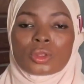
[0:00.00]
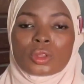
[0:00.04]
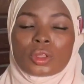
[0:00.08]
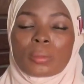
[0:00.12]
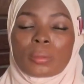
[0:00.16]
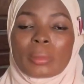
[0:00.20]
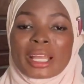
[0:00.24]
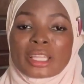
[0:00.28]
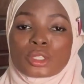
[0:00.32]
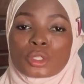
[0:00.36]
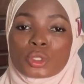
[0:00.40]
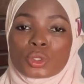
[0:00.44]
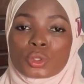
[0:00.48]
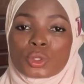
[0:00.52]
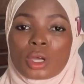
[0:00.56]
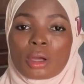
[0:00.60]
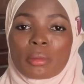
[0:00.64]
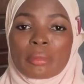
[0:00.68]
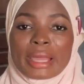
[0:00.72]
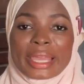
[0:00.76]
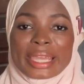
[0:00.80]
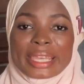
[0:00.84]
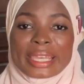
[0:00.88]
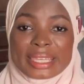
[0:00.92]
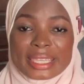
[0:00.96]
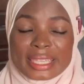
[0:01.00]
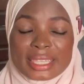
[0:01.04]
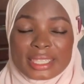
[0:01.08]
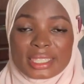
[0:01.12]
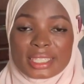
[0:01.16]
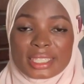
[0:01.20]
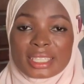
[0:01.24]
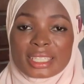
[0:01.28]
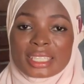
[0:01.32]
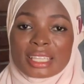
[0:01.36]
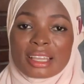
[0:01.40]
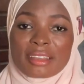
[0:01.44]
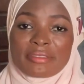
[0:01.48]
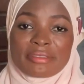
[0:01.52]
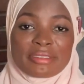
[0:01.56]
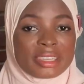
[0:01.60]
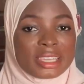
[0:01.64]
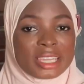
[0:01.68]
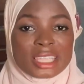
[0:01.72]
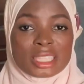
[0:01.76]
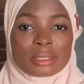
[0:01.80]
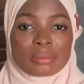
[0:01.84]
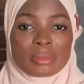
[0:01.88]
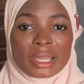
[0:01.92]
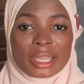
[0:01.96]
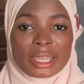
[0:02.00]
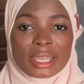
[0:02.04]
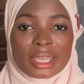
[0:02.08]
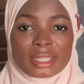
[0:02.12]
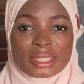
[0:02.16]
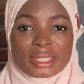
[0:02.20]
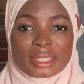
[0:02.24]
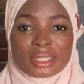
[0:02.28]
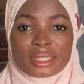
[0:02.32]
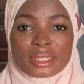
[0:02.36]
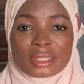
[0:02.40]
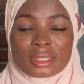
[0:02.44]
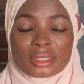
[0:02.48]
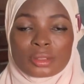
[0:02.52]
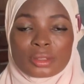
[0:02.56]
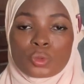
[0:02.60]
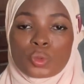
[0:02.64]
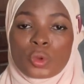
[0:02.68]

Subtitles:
Number two on my list is affiliate marketing.